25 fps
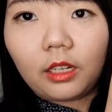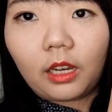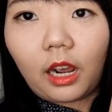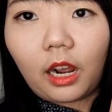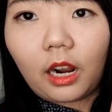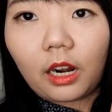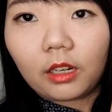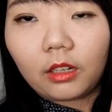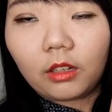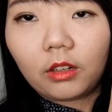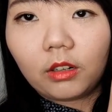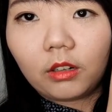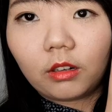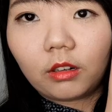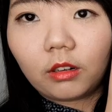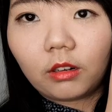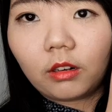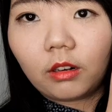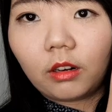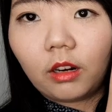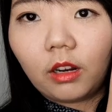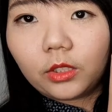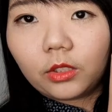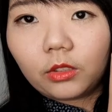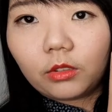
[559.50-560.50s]
a
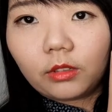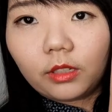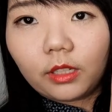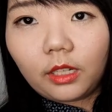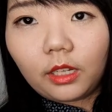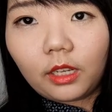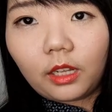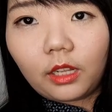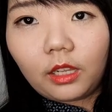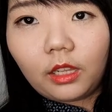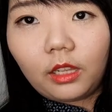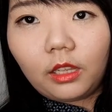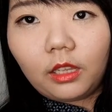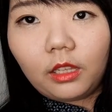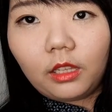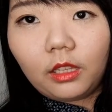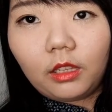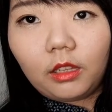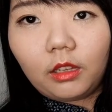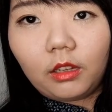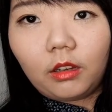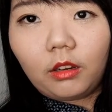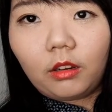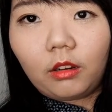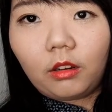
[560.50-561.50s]
harder
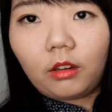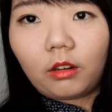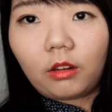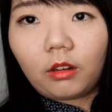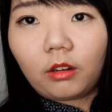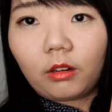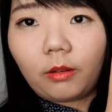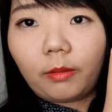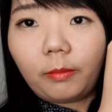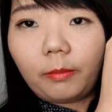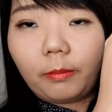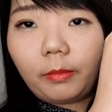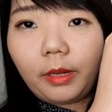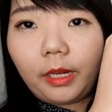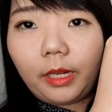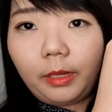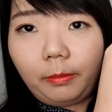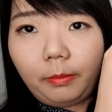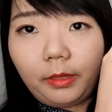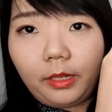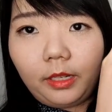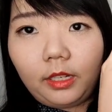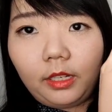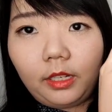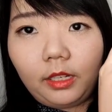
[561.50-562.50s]
material or
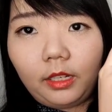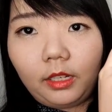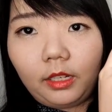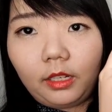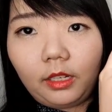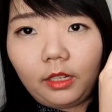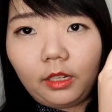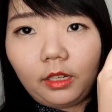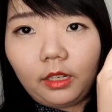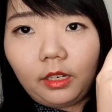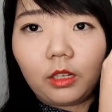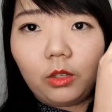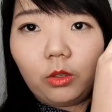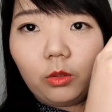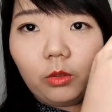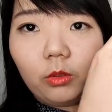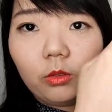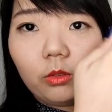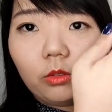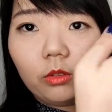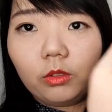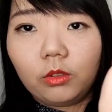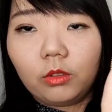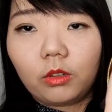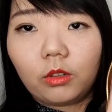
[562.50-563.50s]
maybe
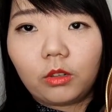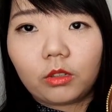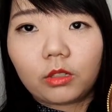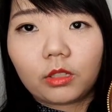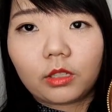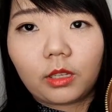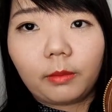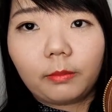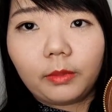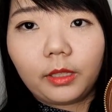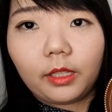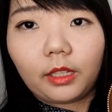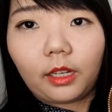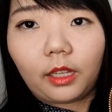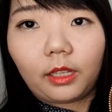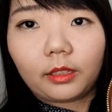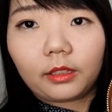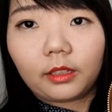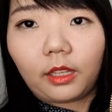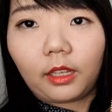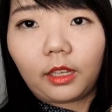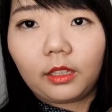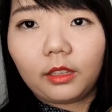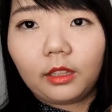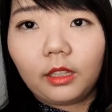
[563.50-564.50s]
glue or something
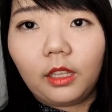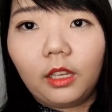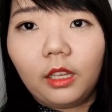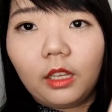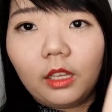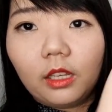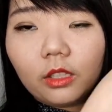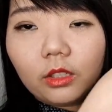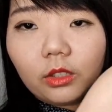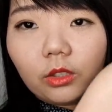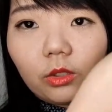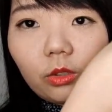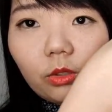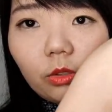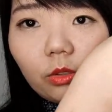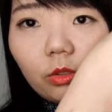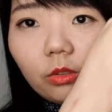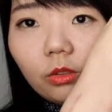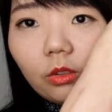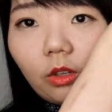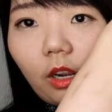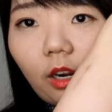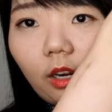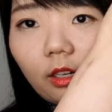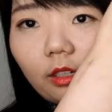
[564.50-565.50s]
like that
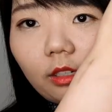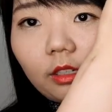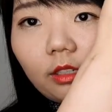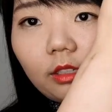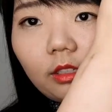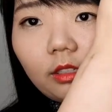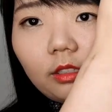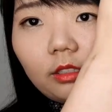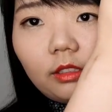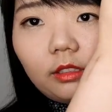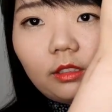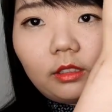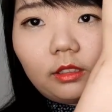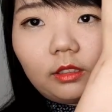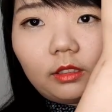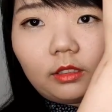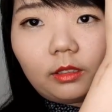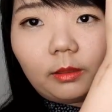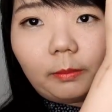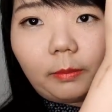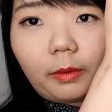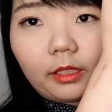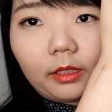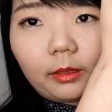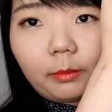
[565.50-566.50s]
to harden
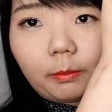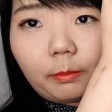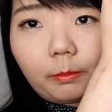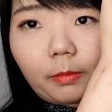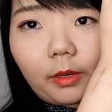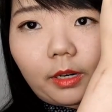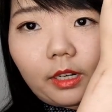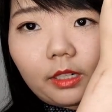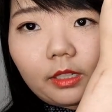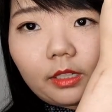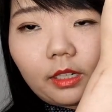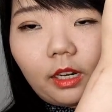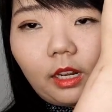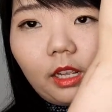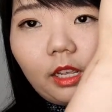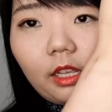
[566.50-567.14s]
the bottom part.